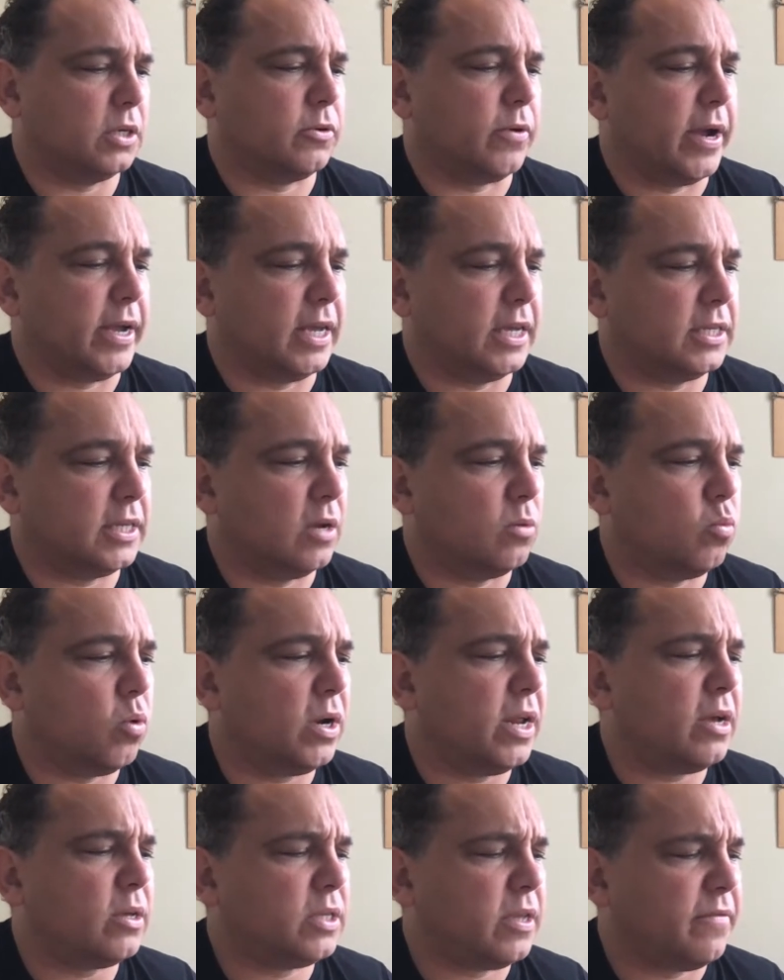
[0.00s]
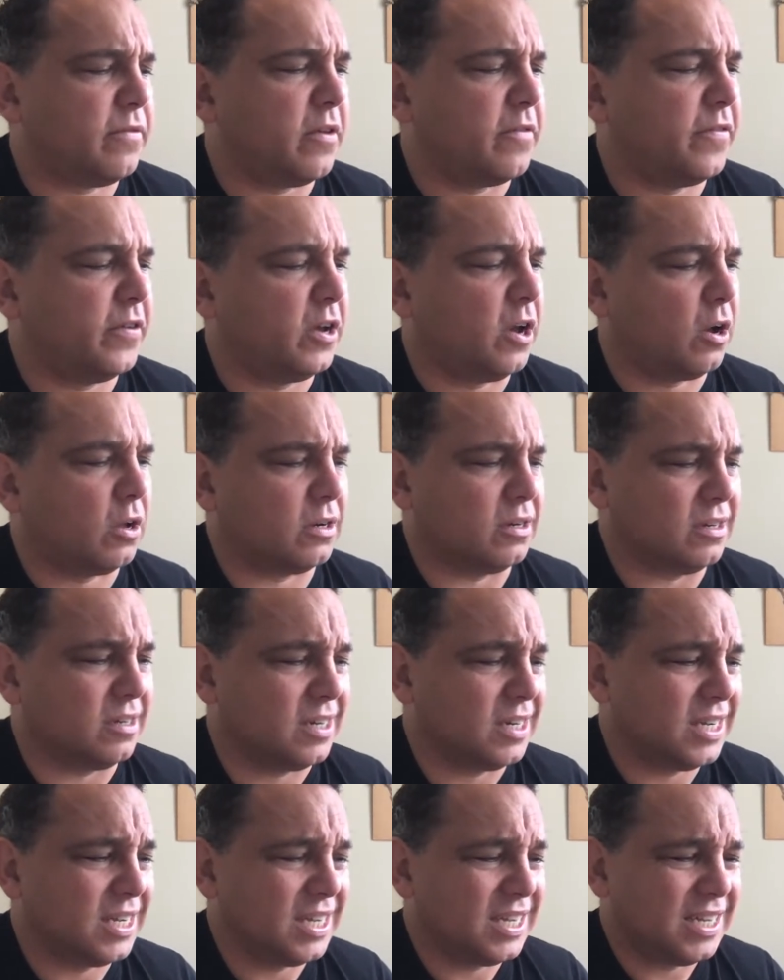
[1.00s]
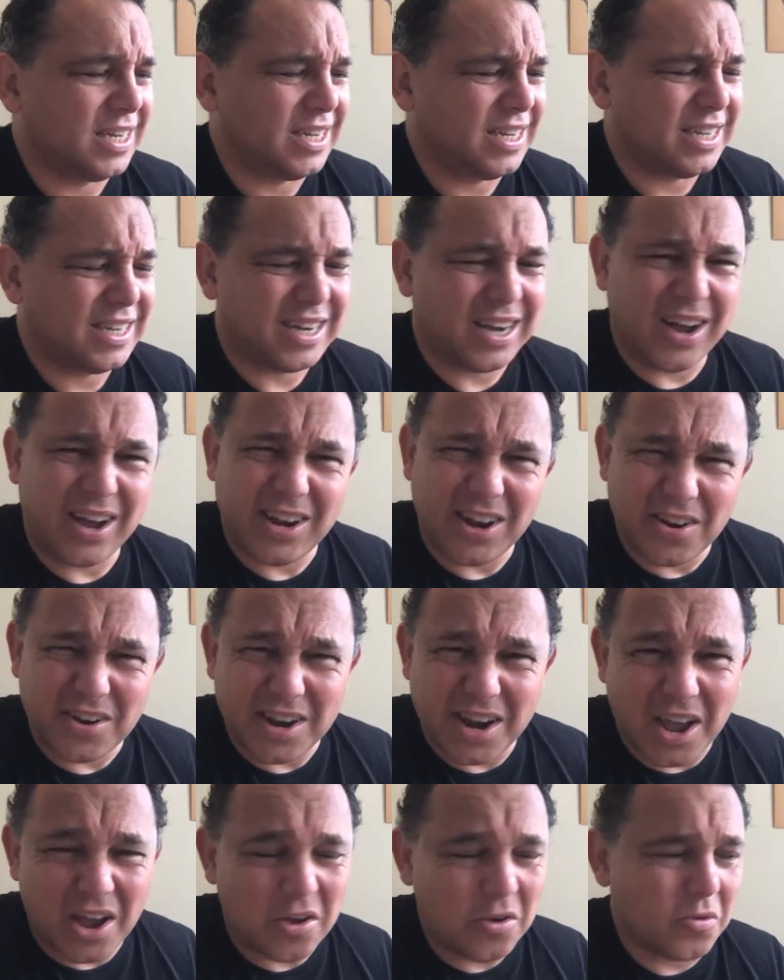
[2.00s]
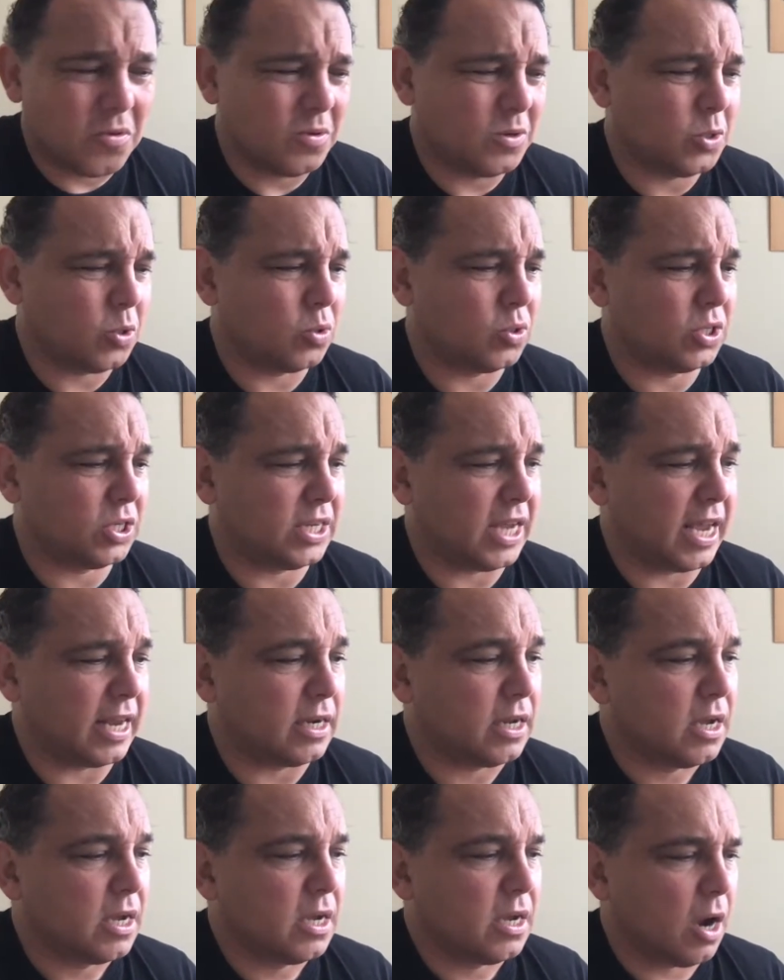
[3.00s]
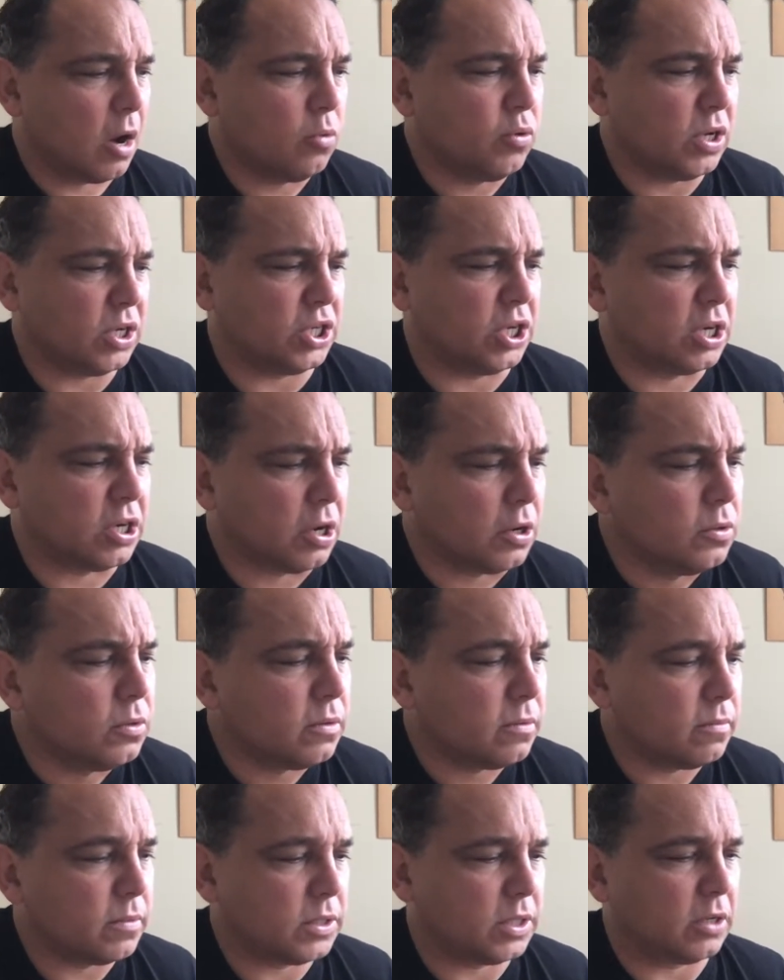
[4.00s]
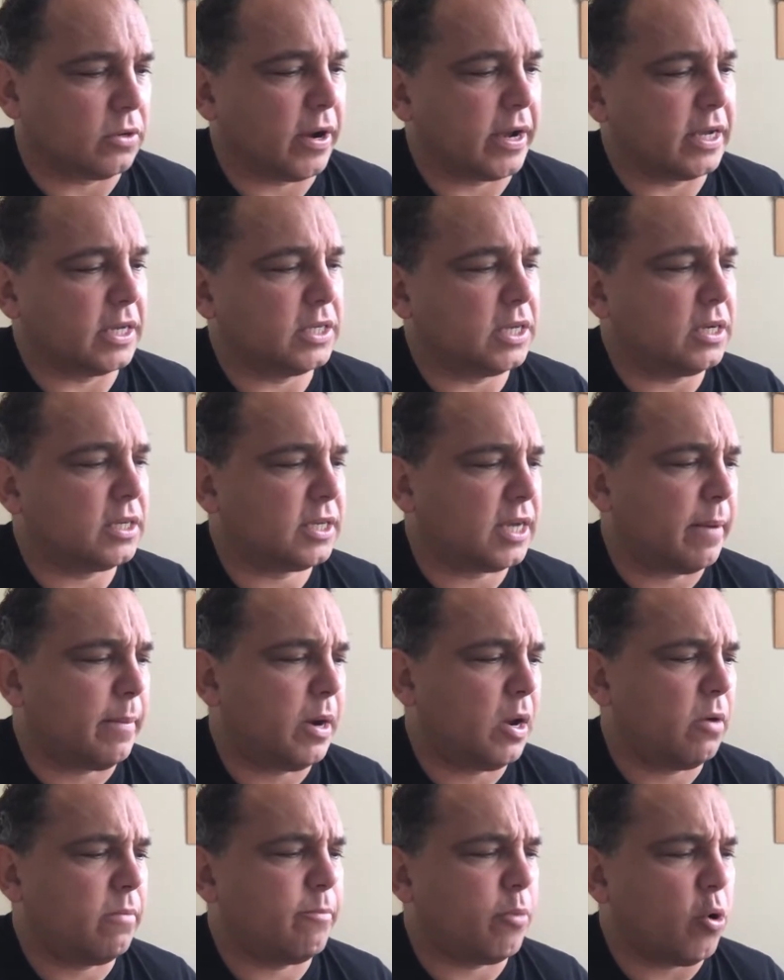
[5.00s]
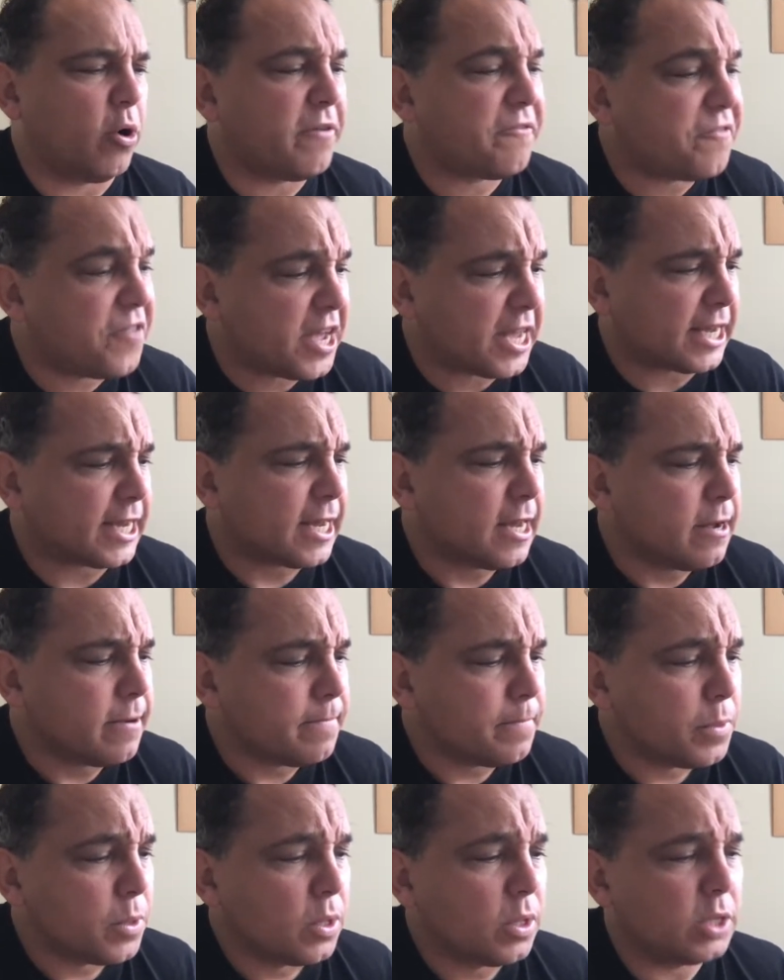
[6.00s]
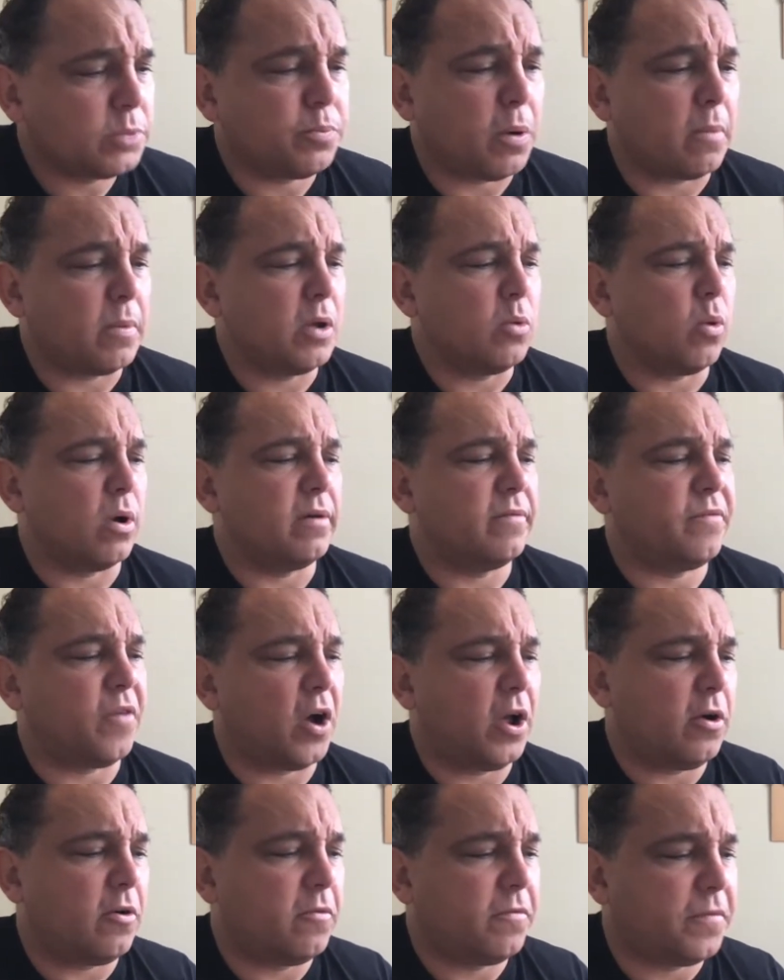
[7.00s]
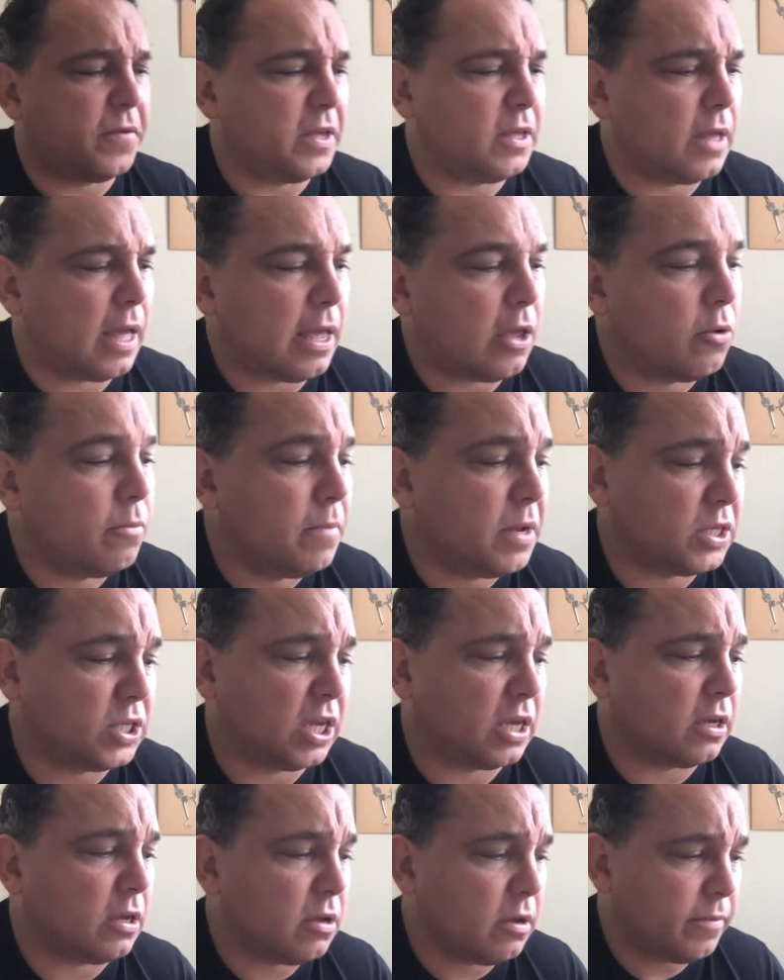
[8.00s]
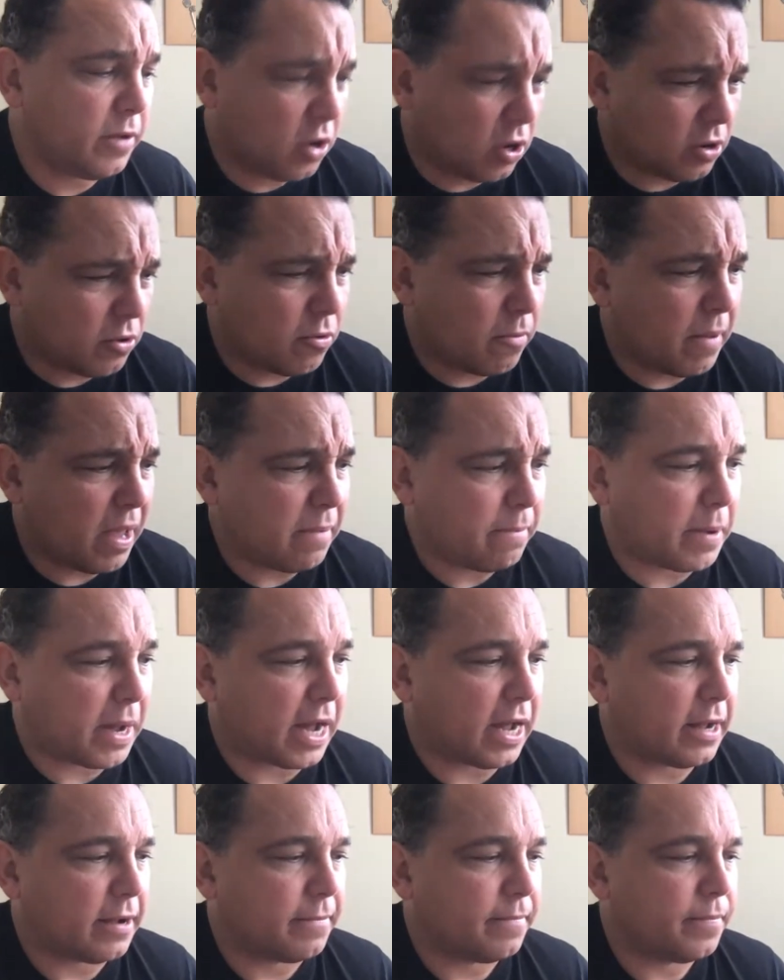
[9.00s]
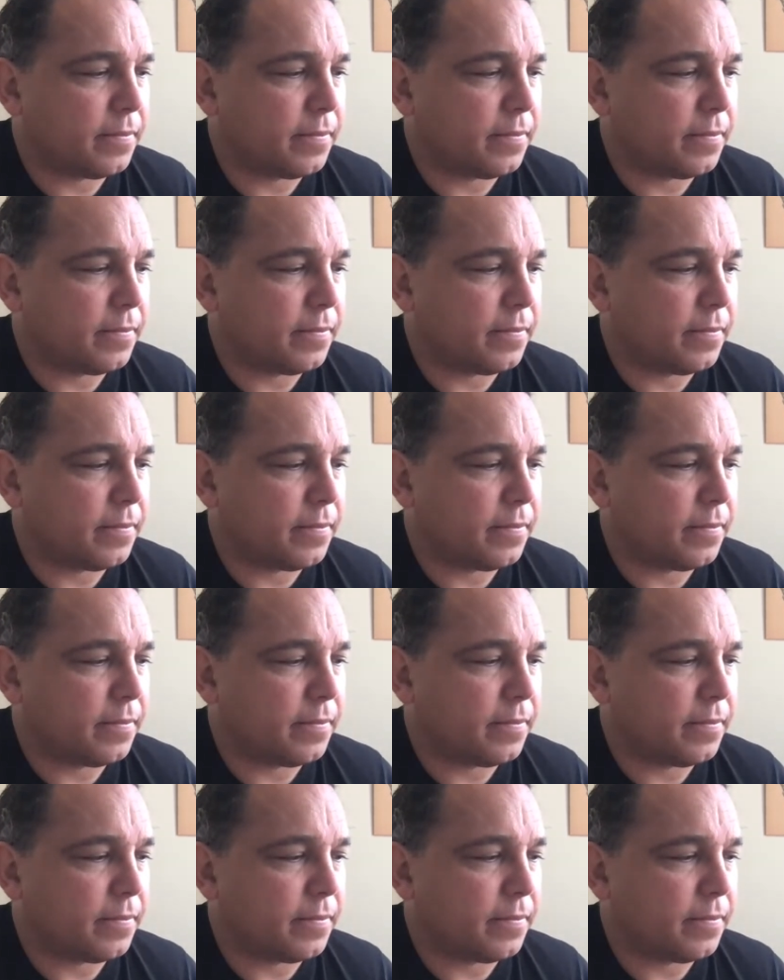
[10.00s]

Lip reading: Cranky said. What else have you forgotten? I don't know, George said. Oh, yes, you do, Mr. Cranky said. Come along, boy, think. There's probably one vital thing that you're missing. You've got to remember.